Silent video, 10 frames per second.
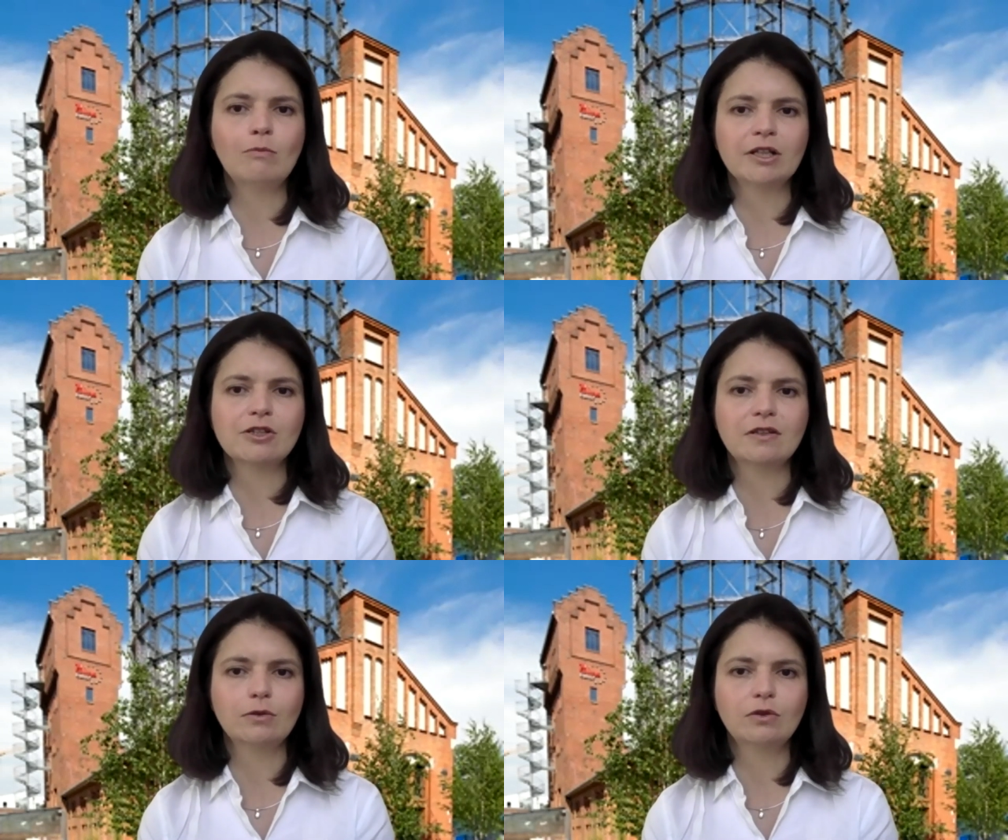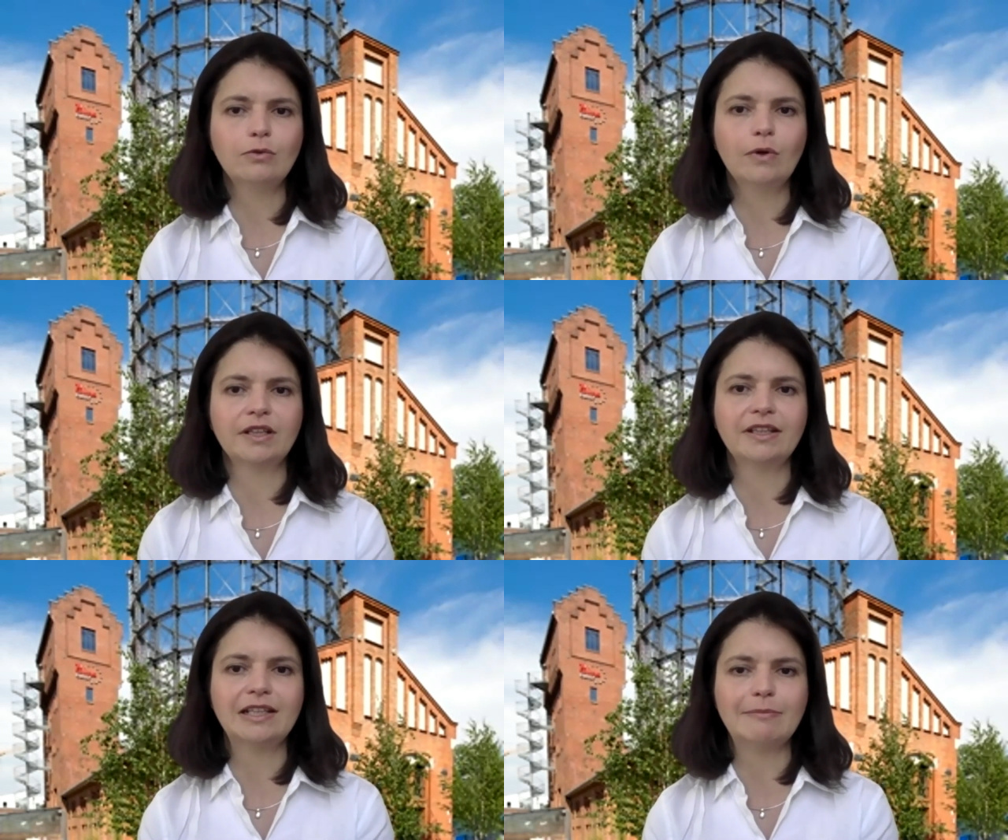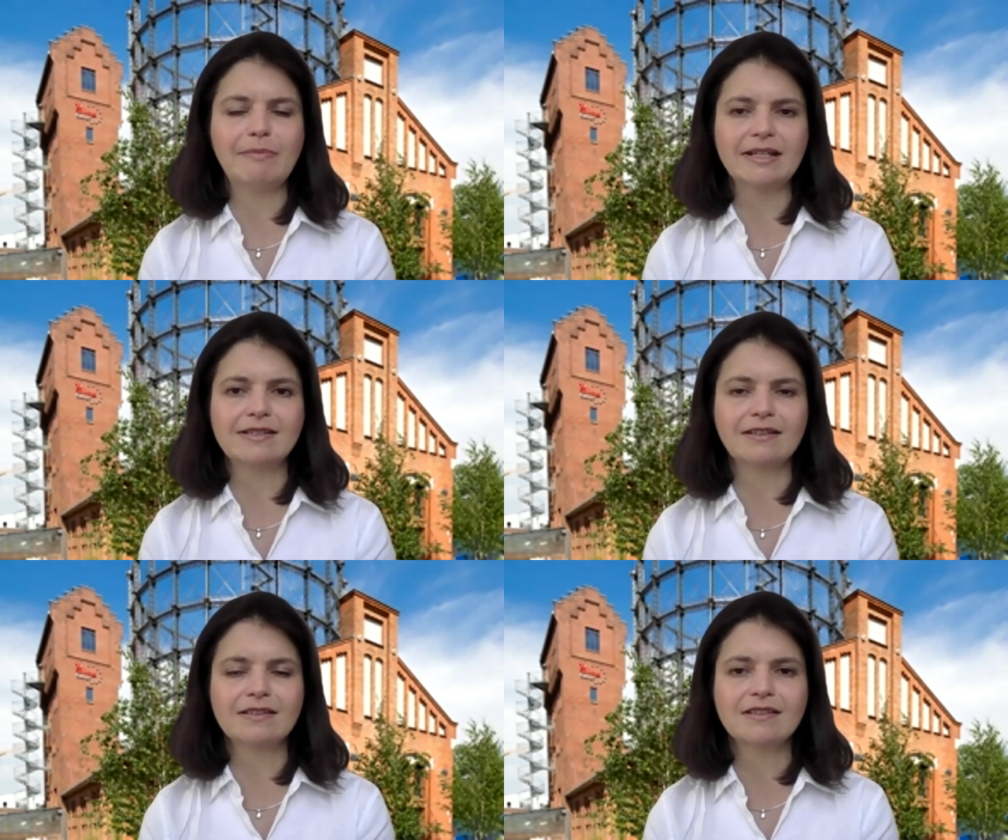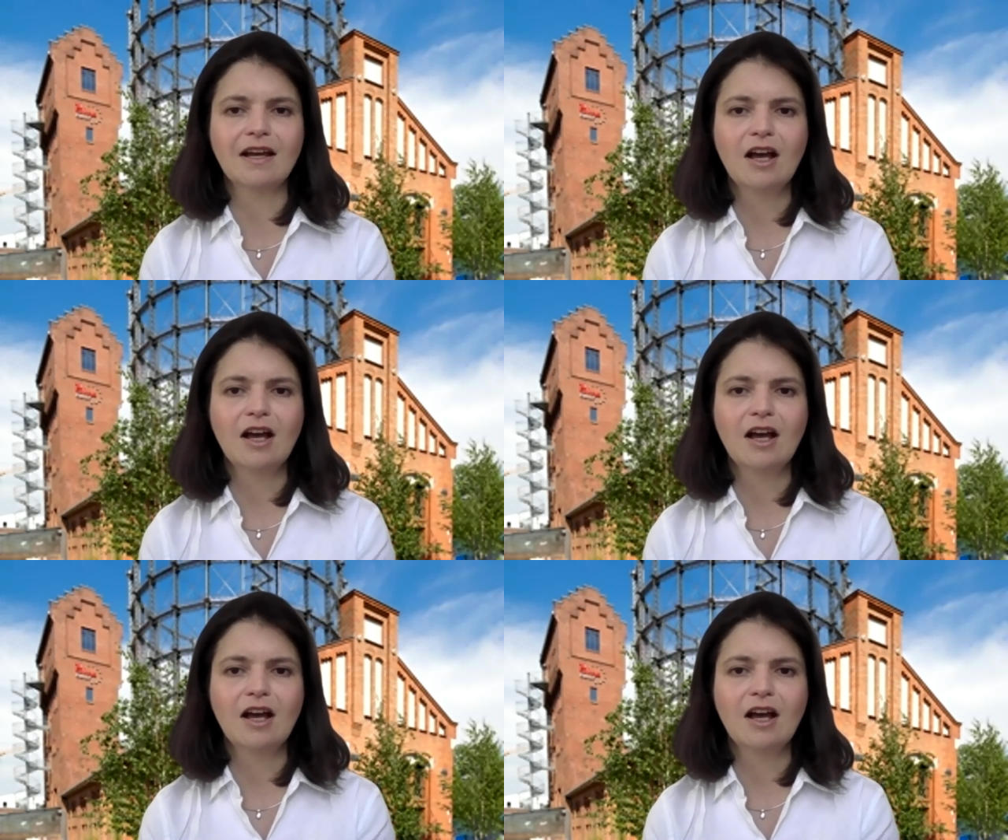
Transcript: much CO2 on a yearly basis.